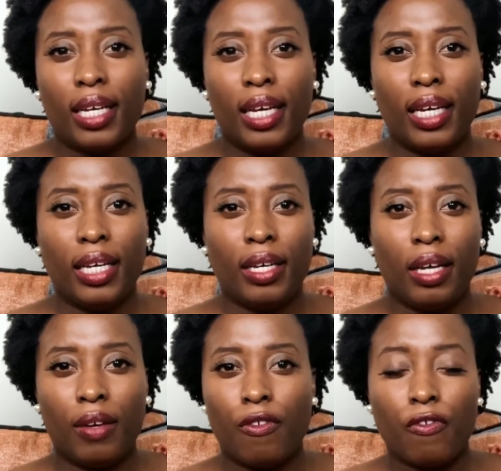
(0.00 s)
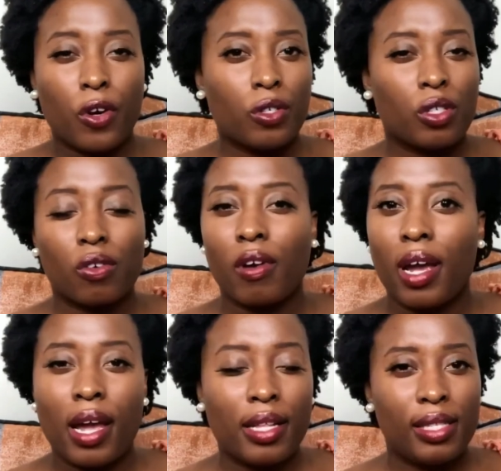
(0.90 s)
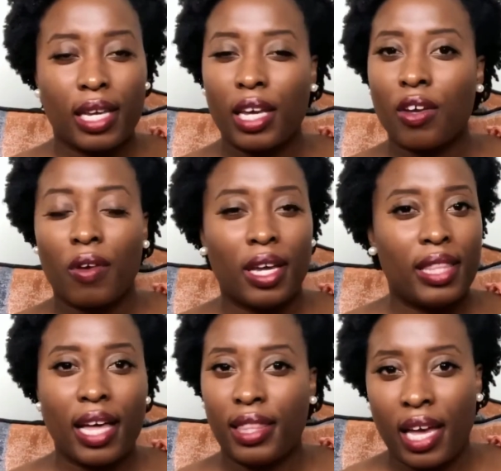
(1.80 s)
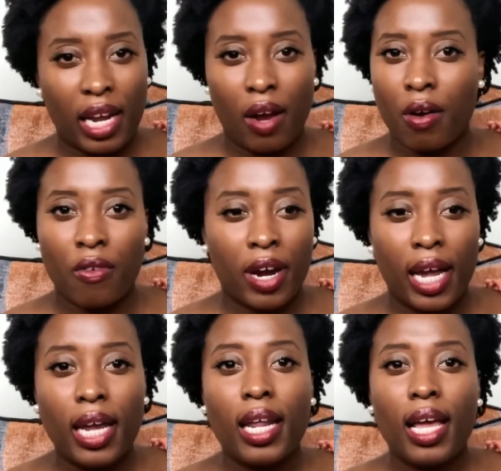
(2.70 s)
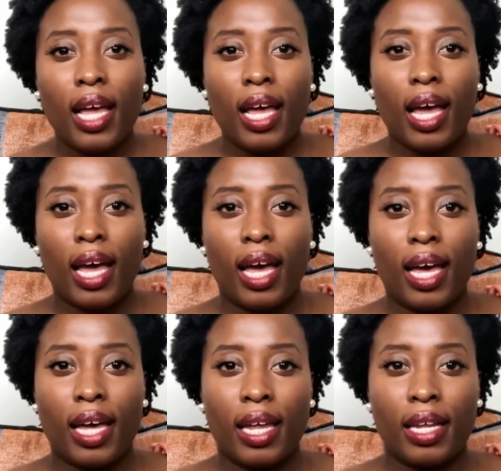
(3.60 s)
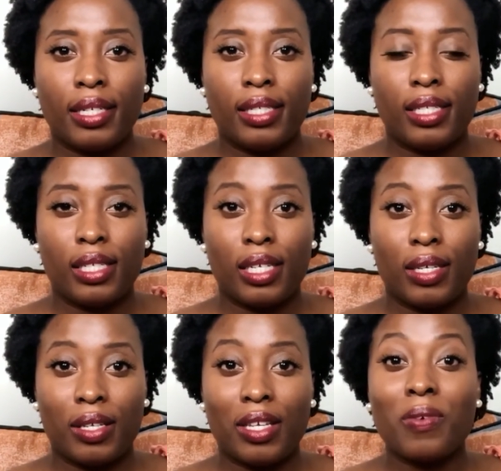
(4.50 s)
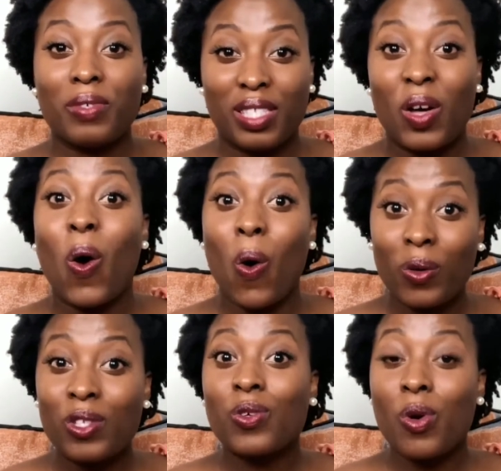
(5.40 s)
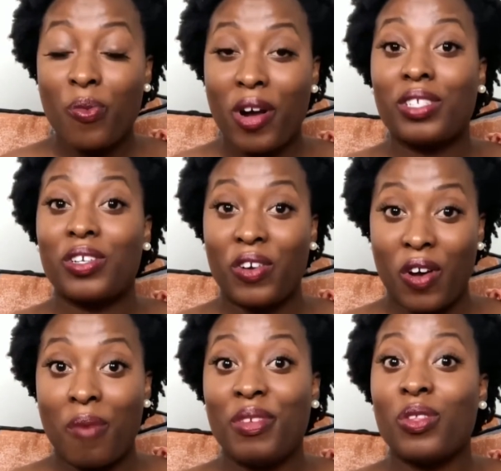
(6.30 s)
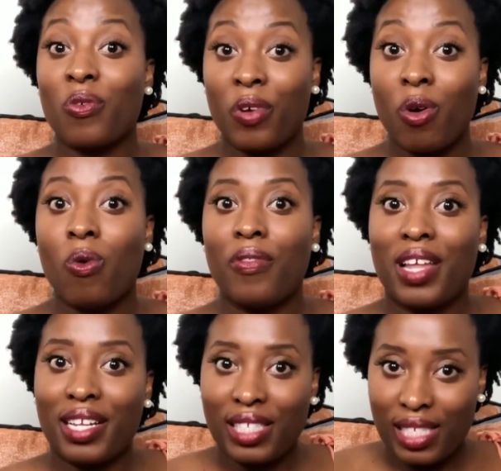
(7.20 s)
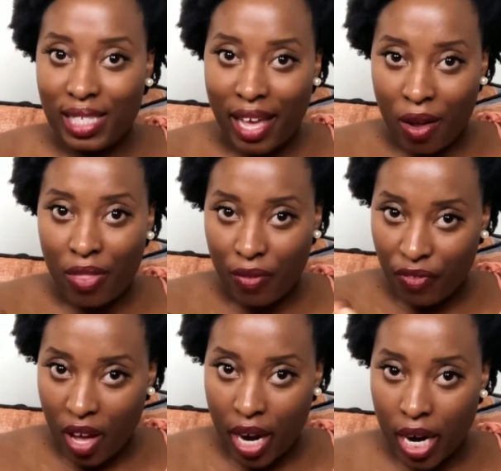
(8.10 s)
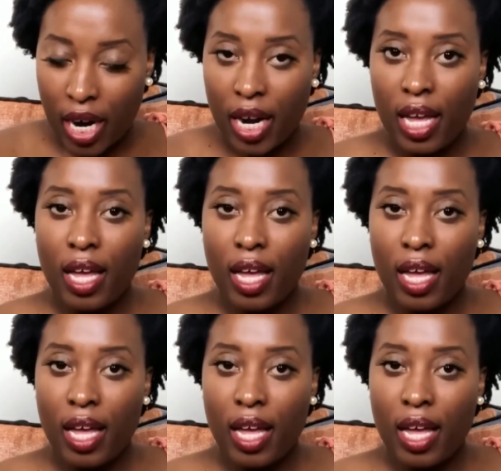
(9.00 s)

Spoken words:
in 1st grade, 2nd grade, that era, right? And it was the old school press and curl, I mean the real one that sat on the fire.